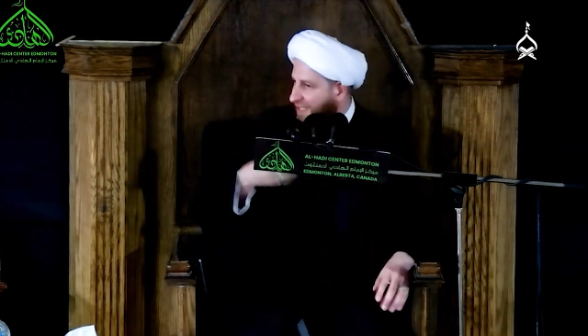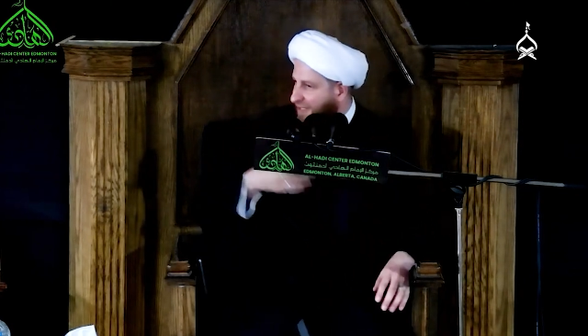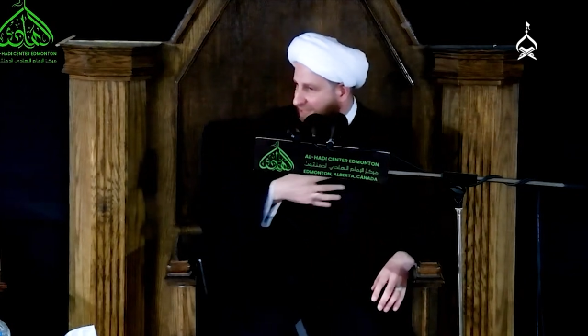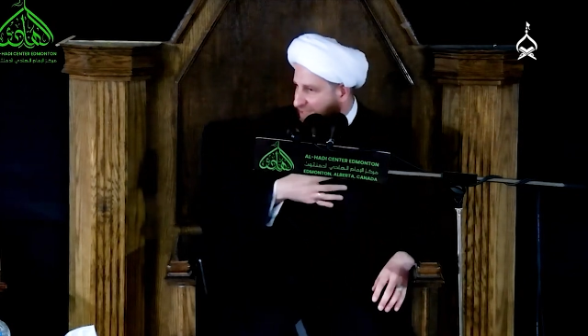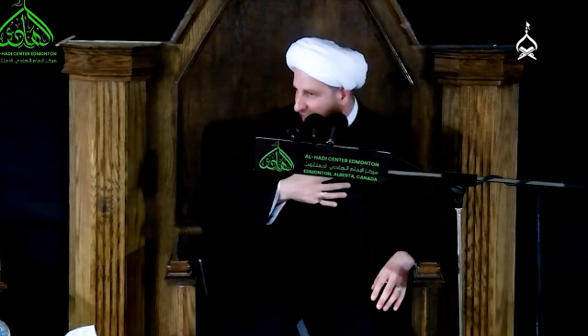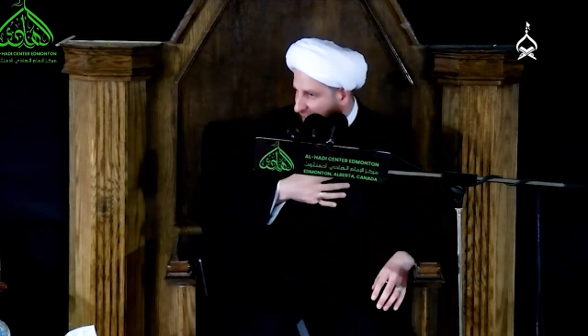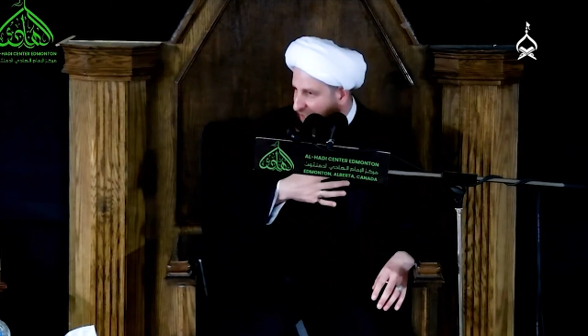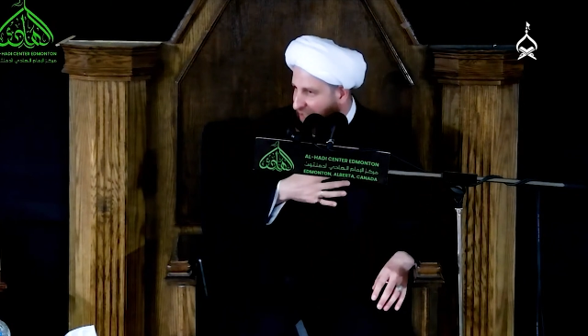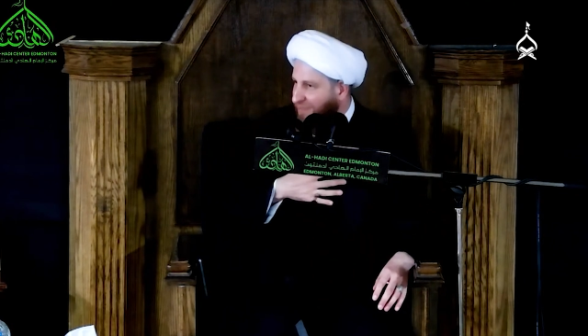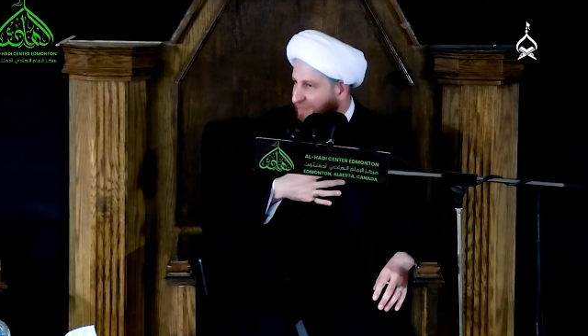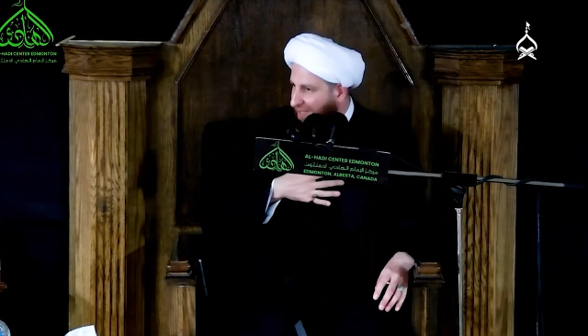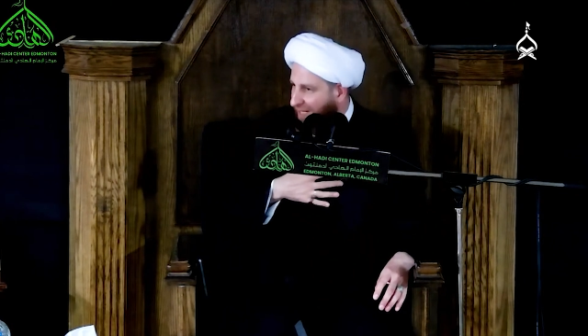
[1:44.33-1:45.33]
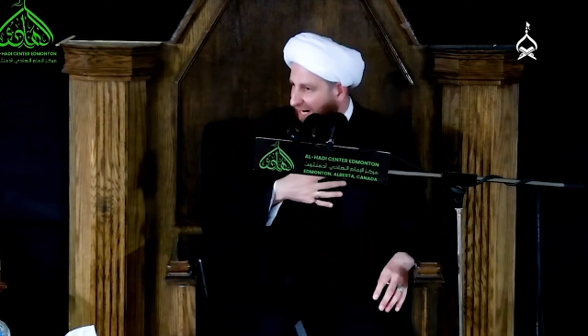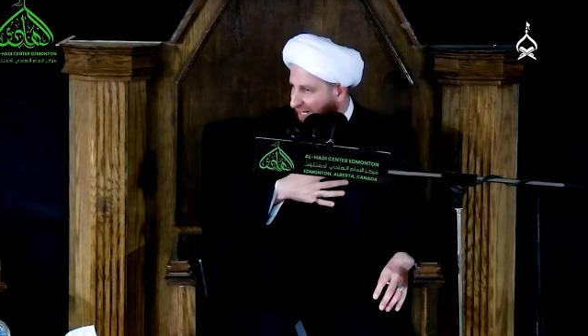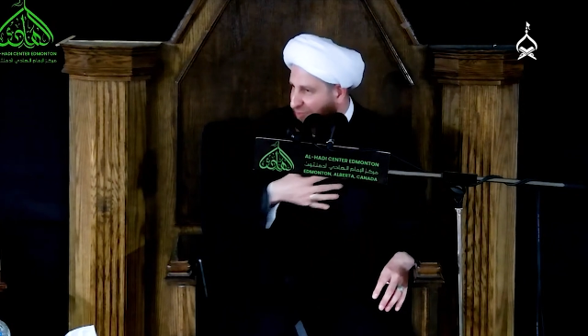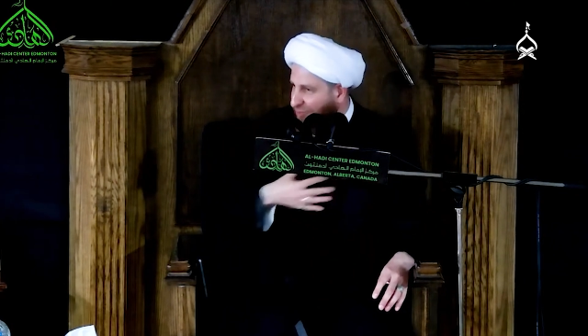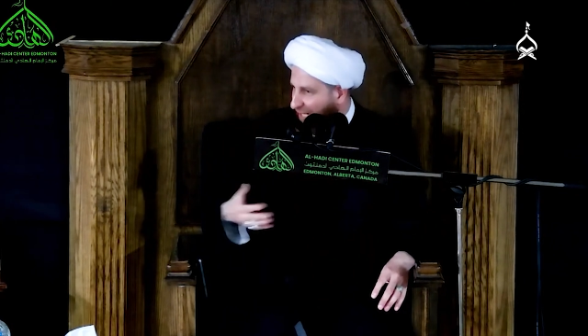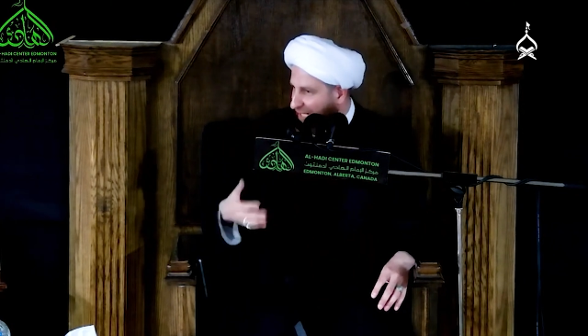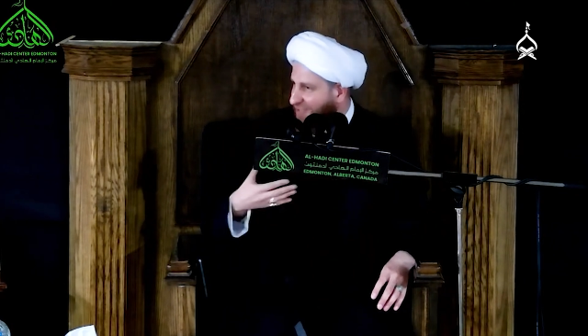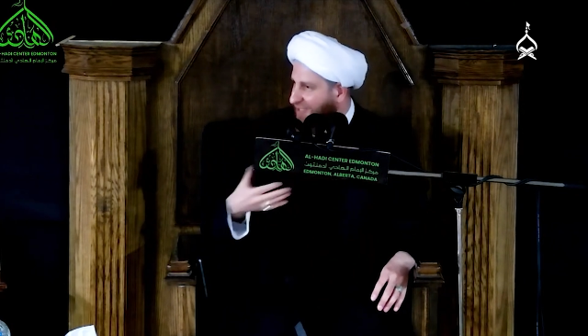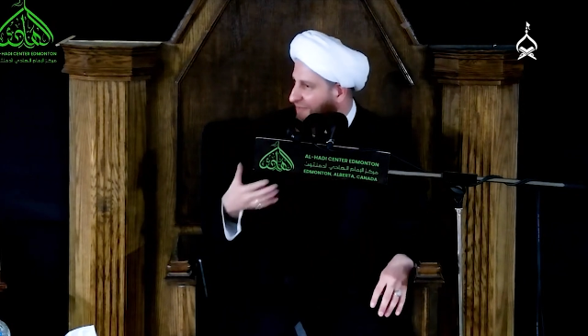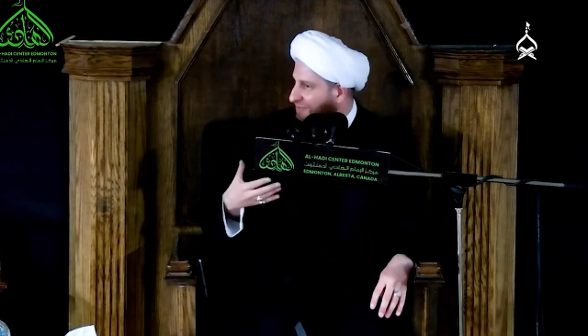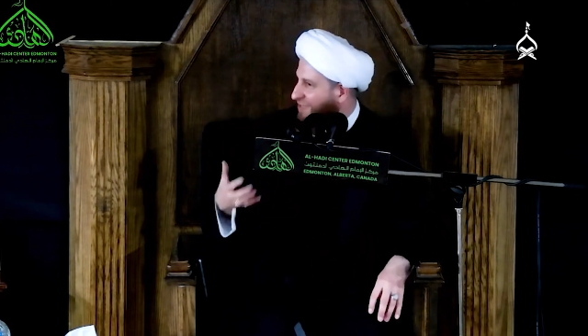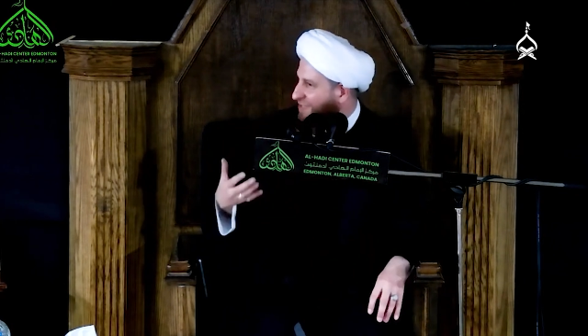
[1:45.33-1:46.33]
And he was talking heart-to-heart -heart
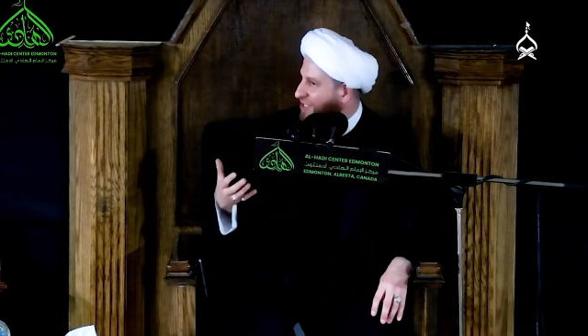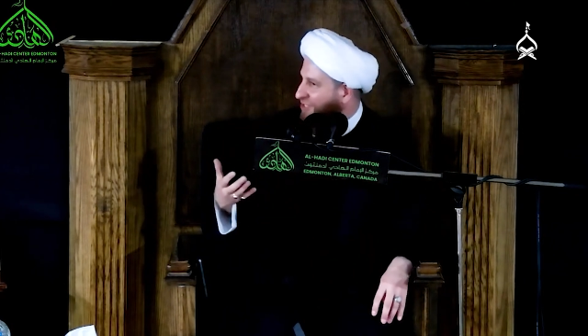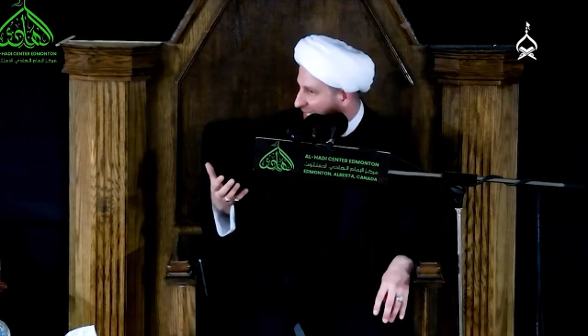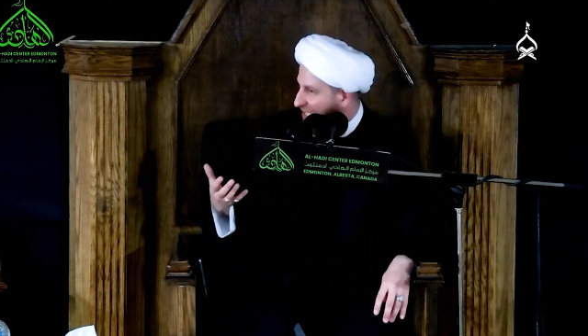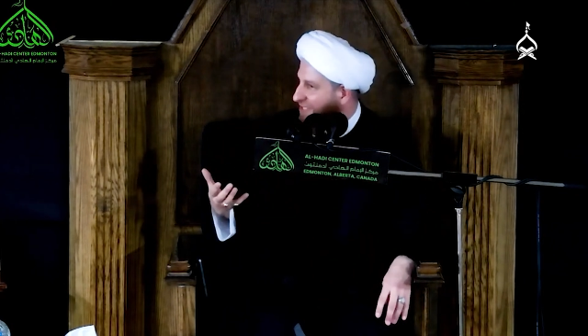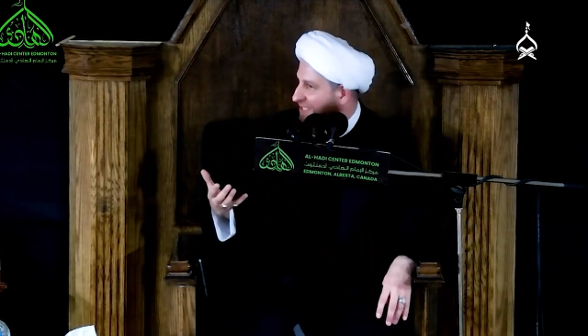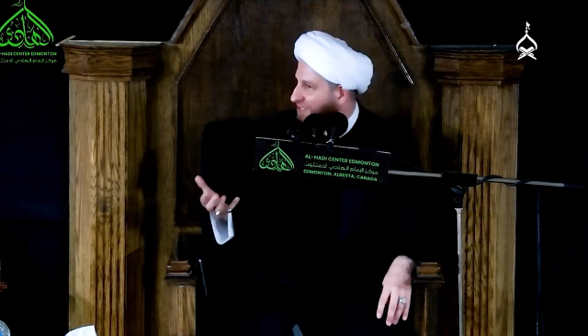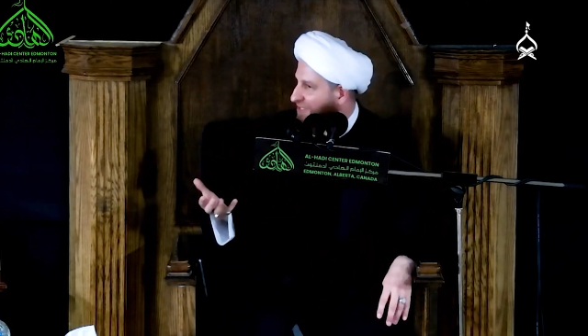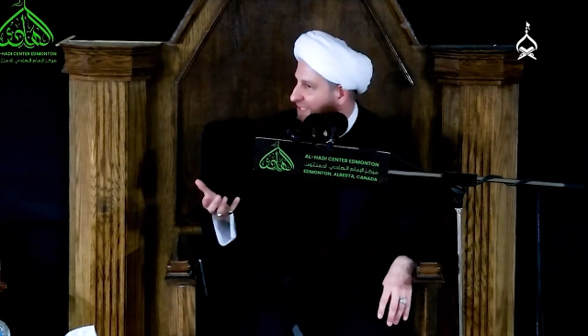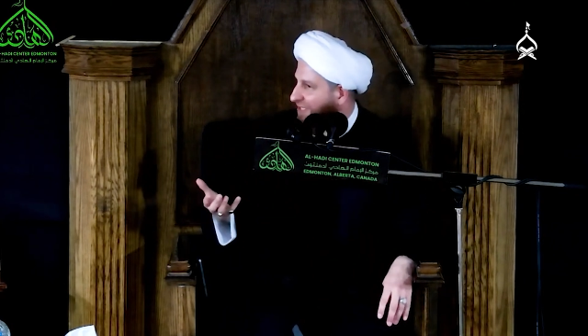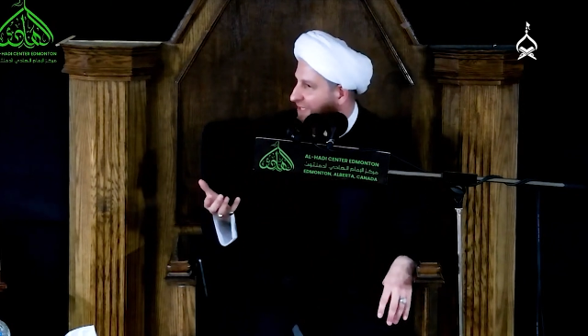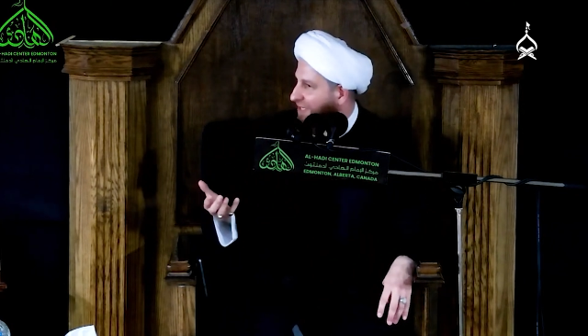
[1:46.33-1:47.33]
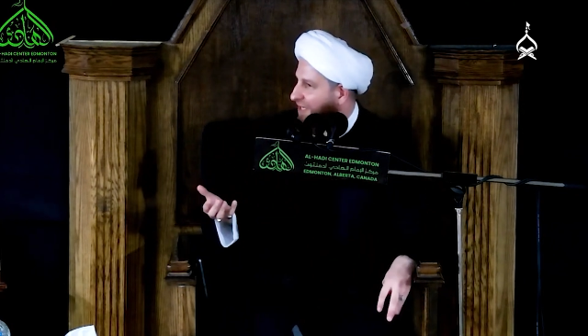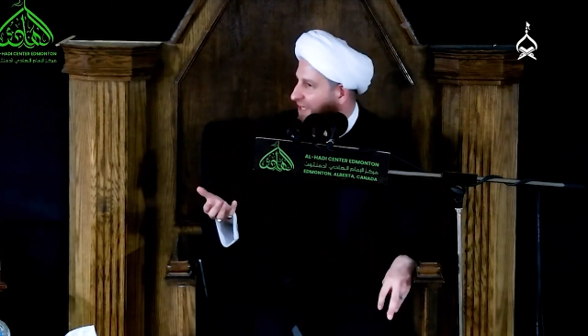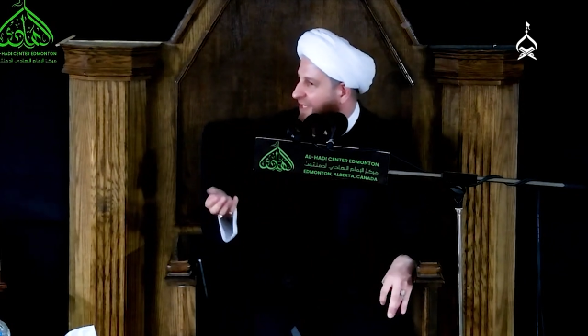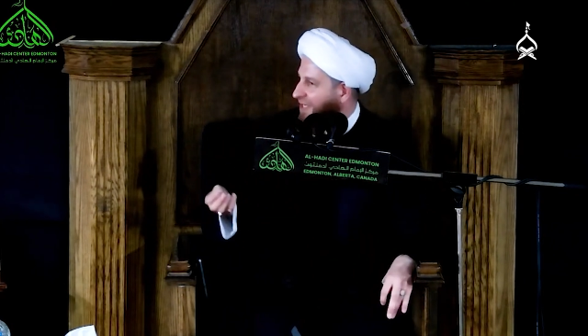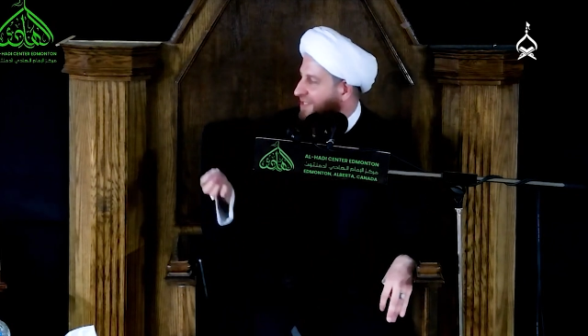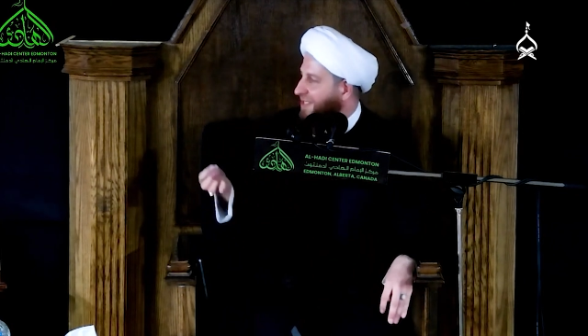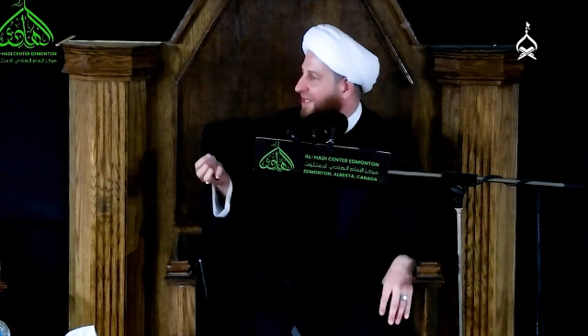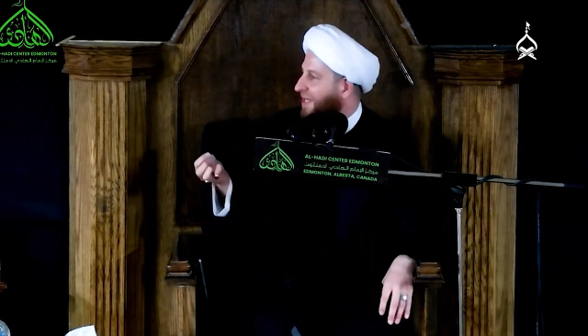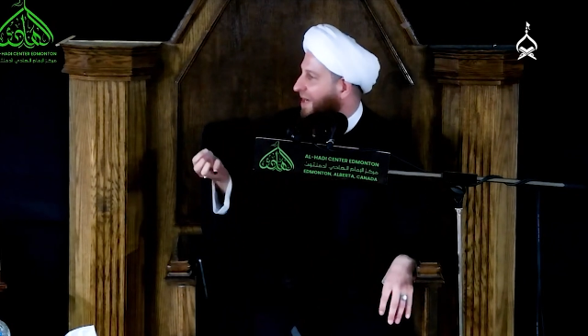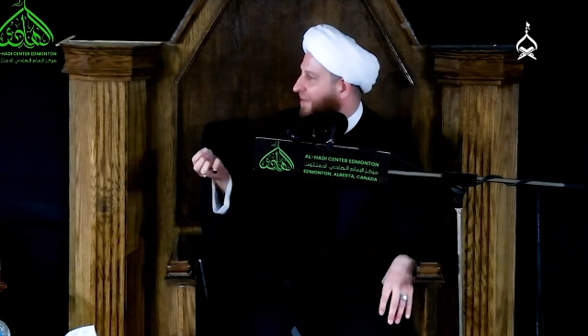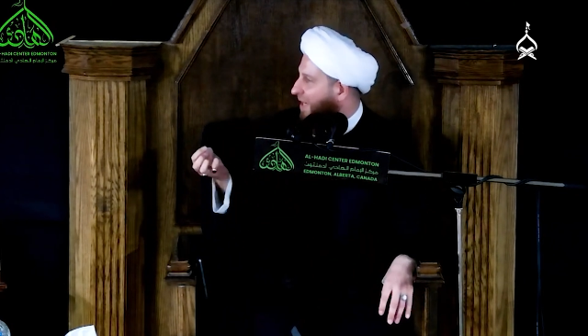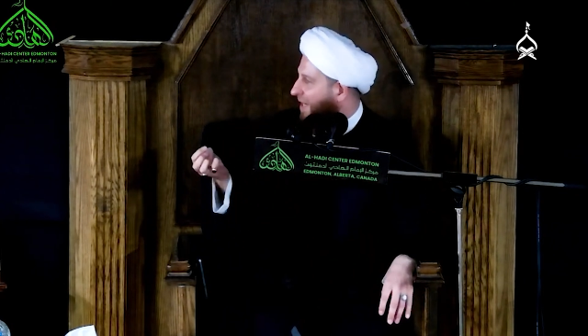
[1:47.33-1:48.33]
conversation, as they say. He said,
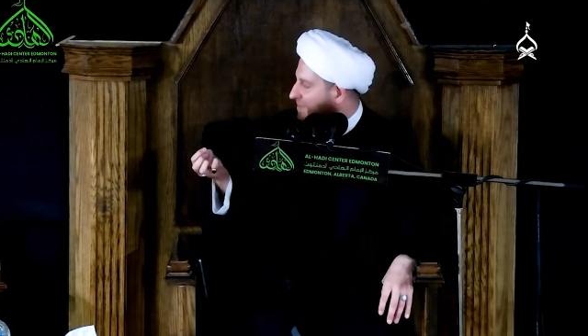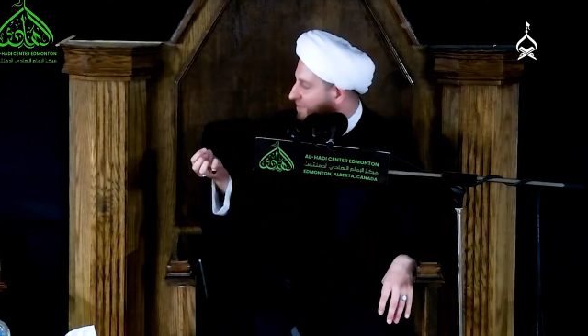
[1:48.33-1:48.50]
Ya Aba